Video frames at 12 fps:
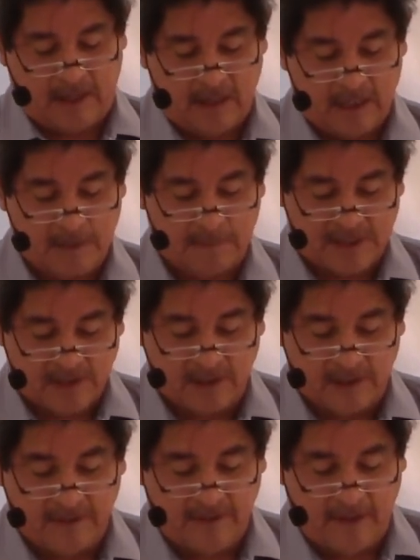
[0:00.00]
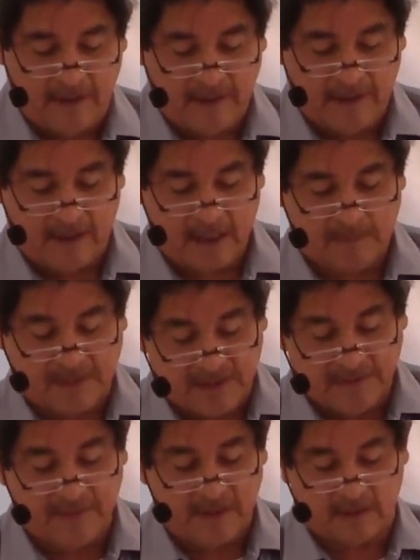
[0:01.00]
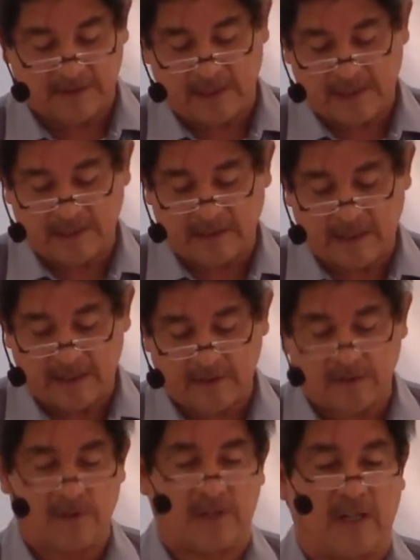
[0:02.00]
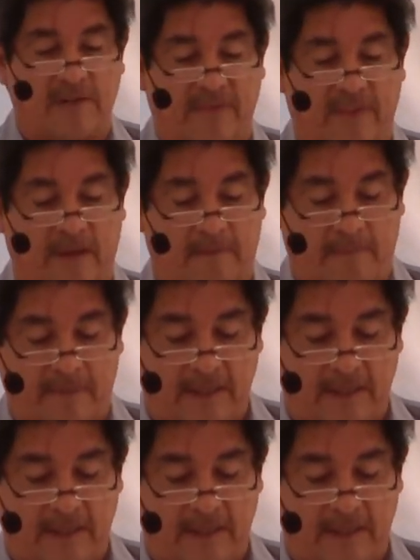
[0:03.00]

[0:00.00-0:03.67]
specifically designated to serve them.